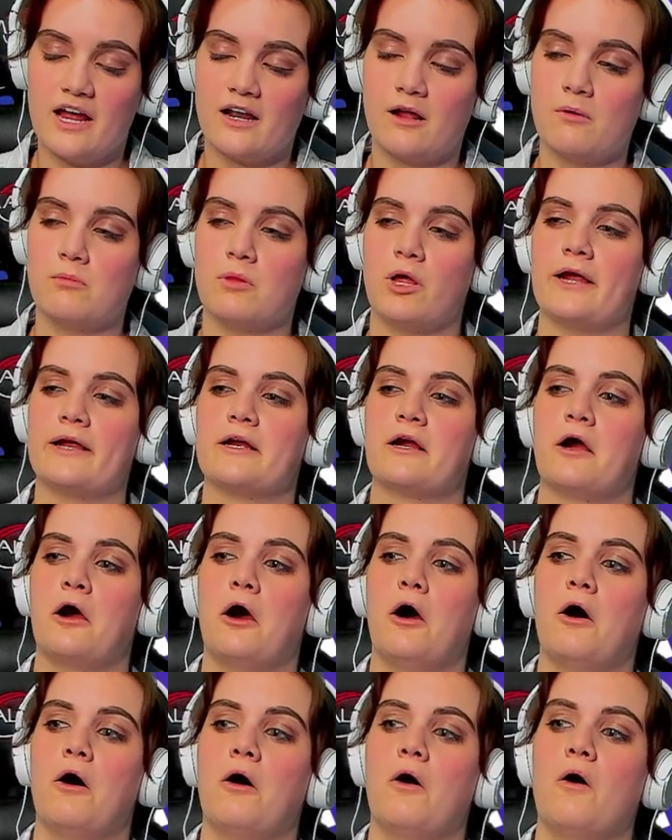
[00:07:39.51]
And I'm like,
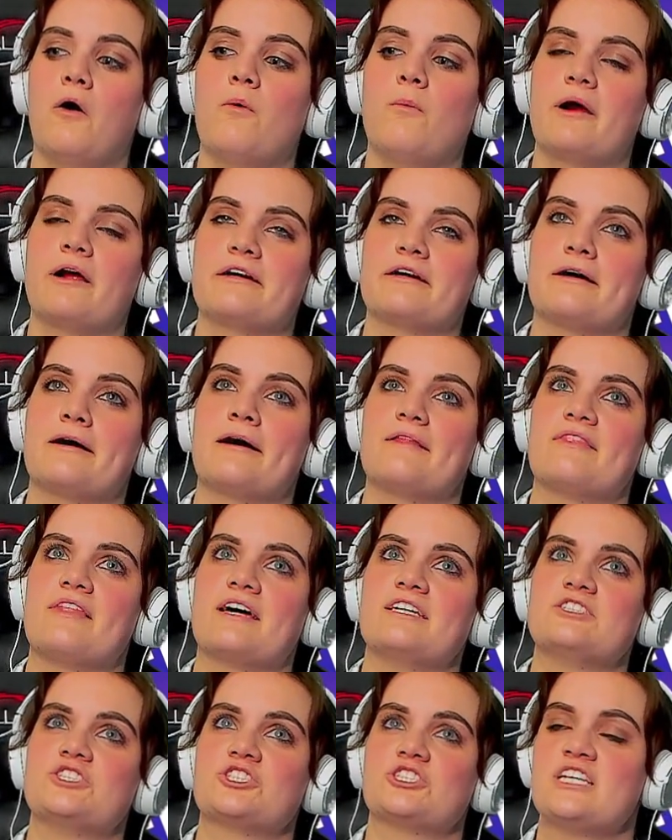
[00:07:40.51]
oh my god,
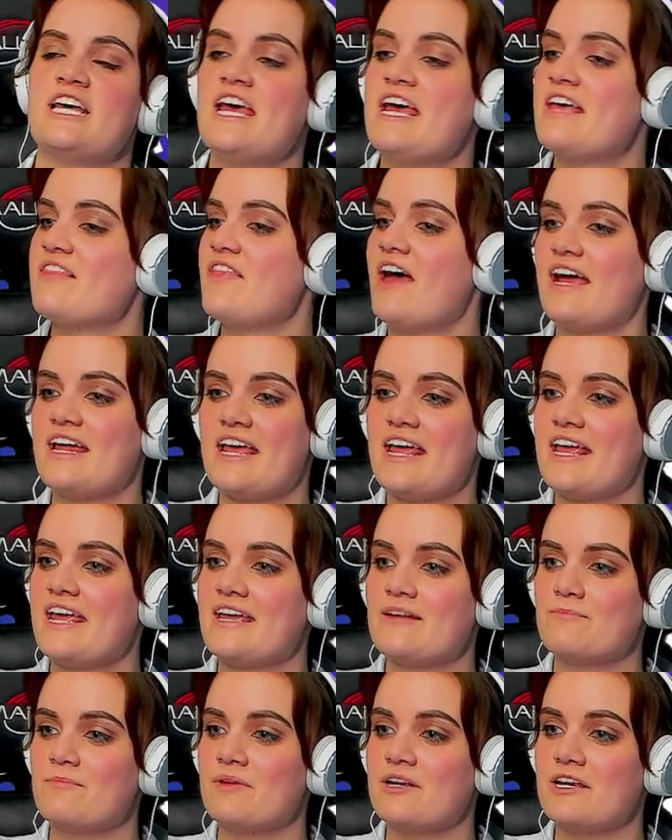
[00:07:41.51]
that
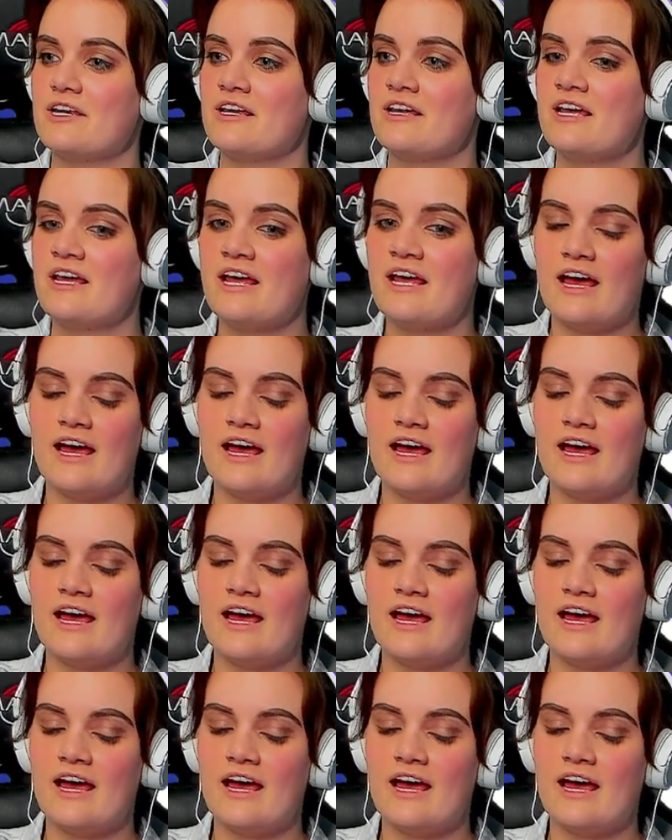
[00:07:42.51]
hit me.